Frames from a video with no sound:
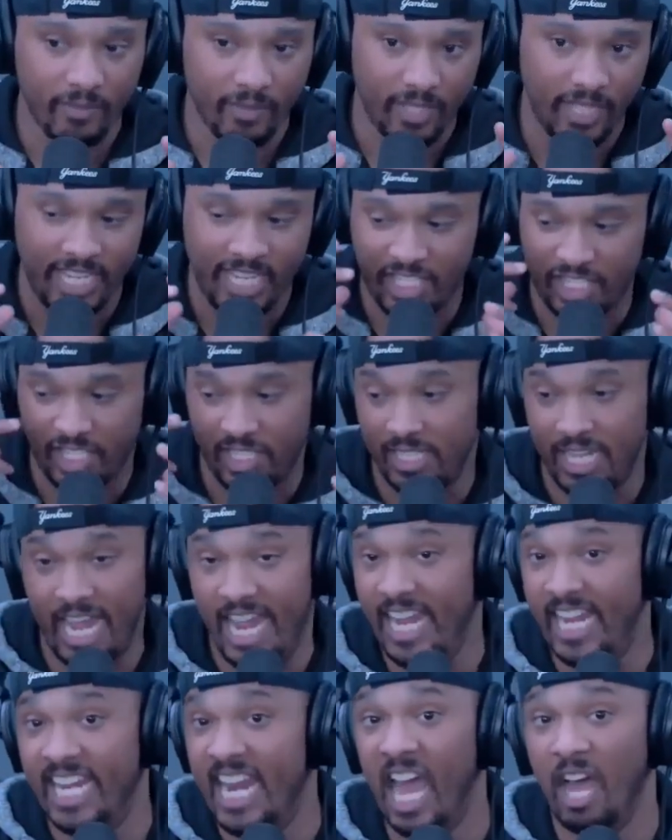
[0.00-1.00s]
is just
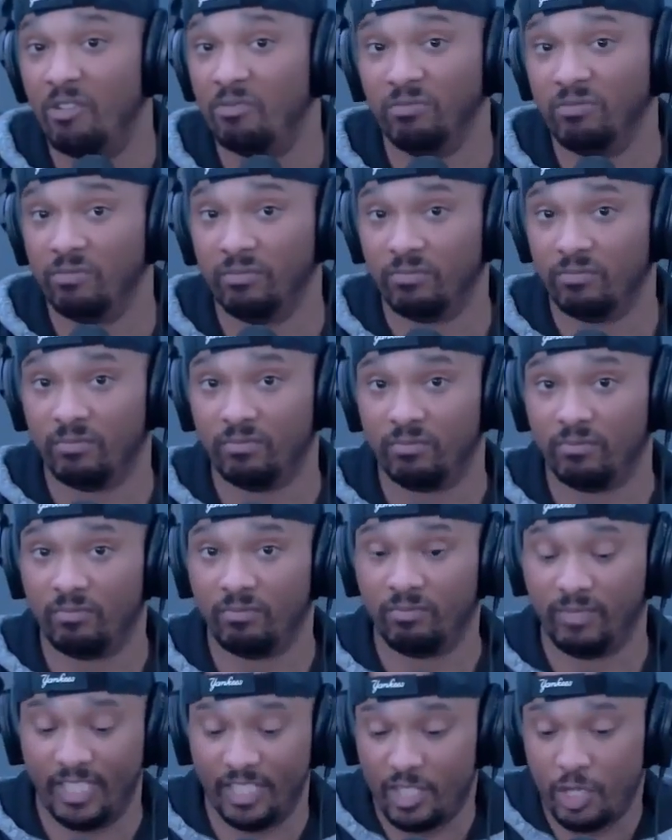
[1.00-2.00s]
hanging out.
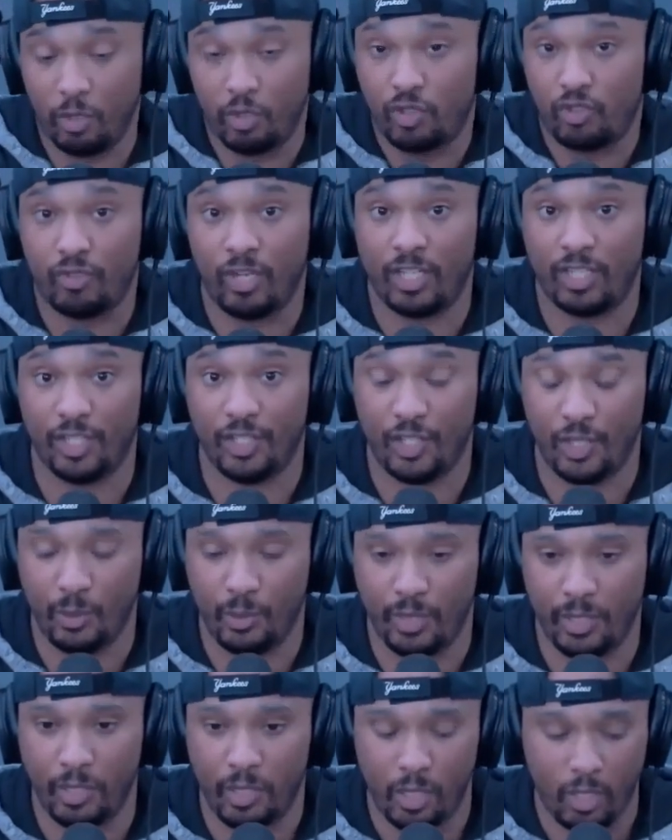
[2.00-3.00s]
There's no structure to
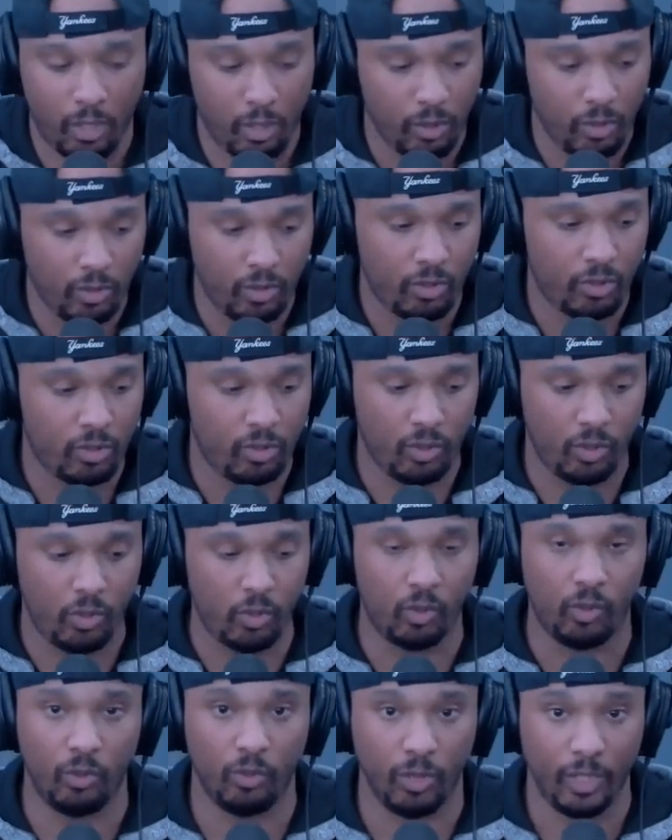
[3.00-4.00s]
it.
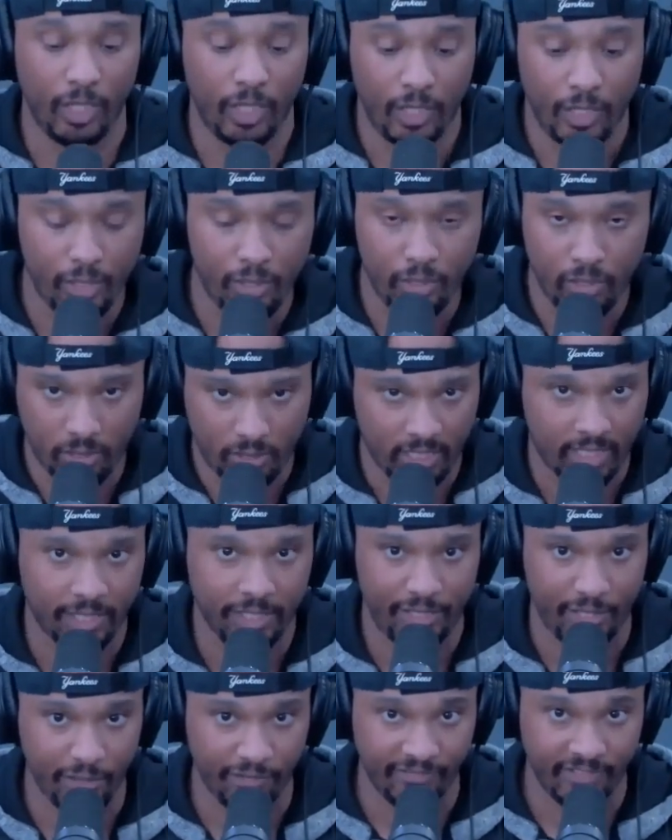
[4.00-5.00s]
Cool. You look like a
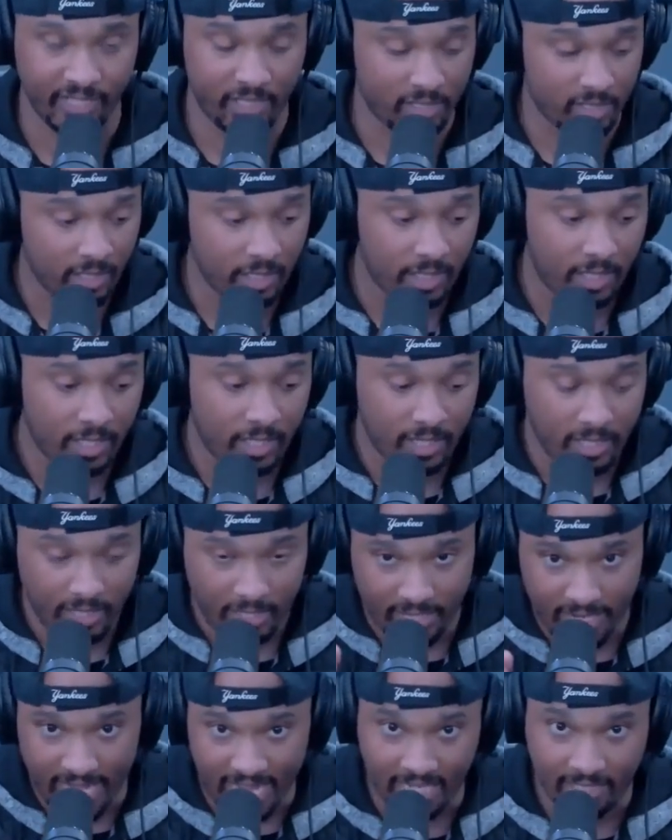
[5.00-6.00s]
doofus.
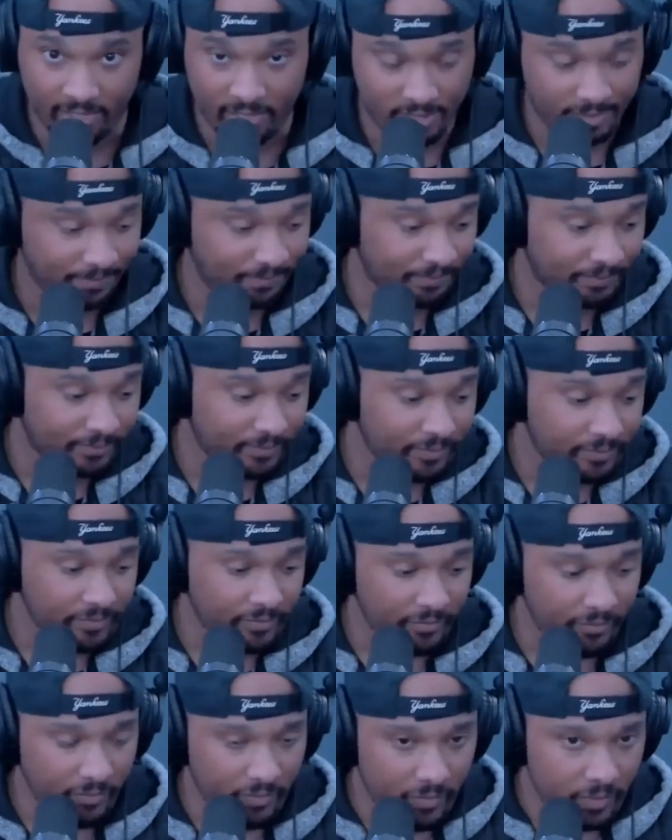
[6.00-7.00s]
Next,
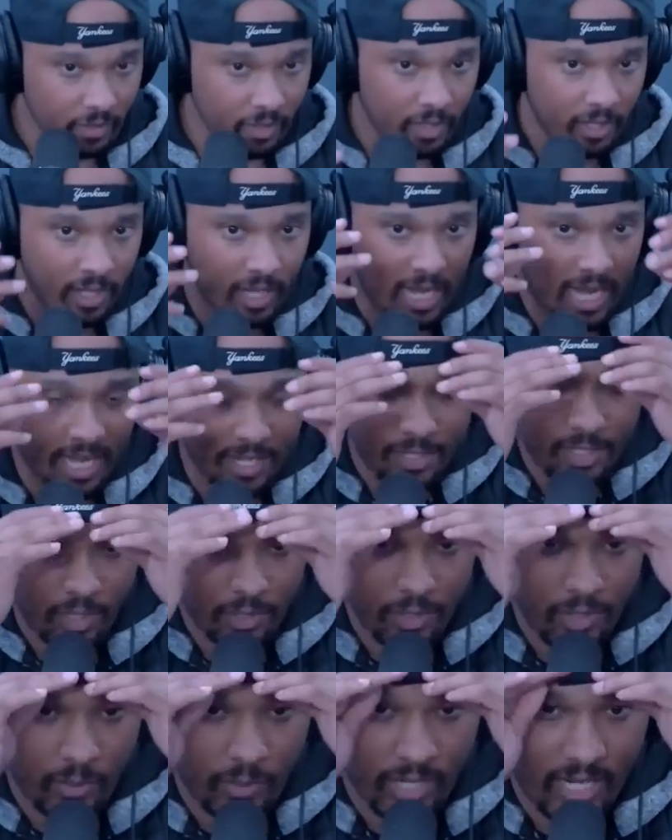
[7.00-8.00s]
I
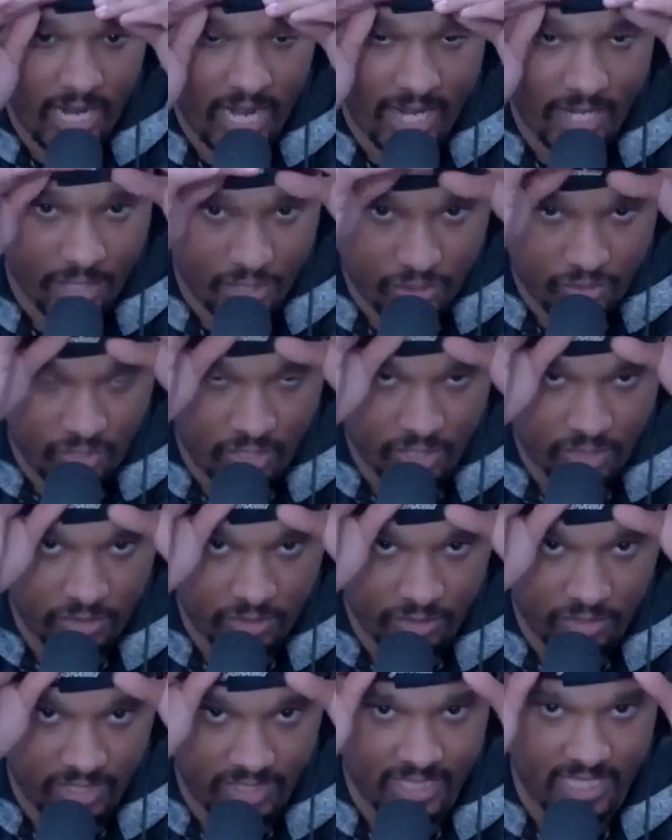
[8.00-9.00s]
don't know what kind of
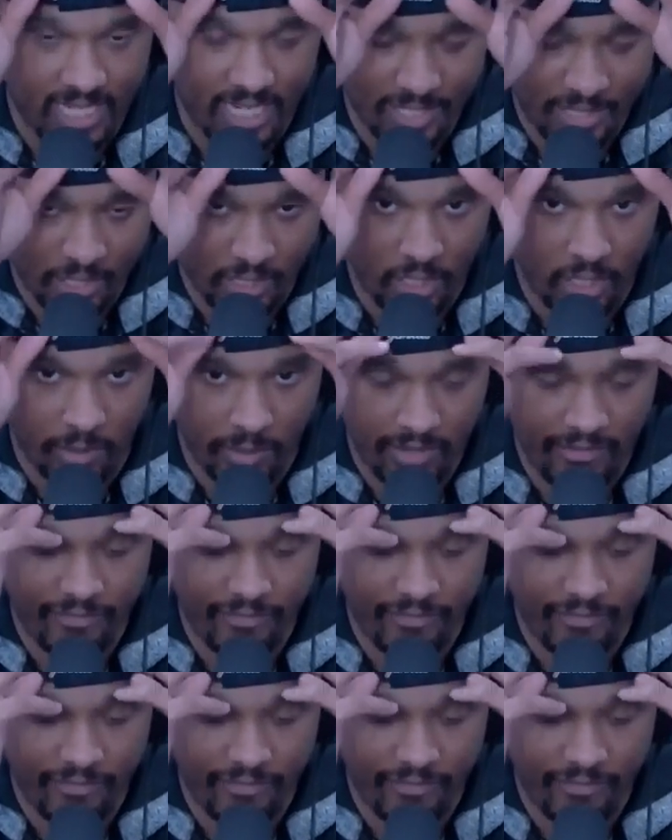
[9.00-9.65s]
structural design they're going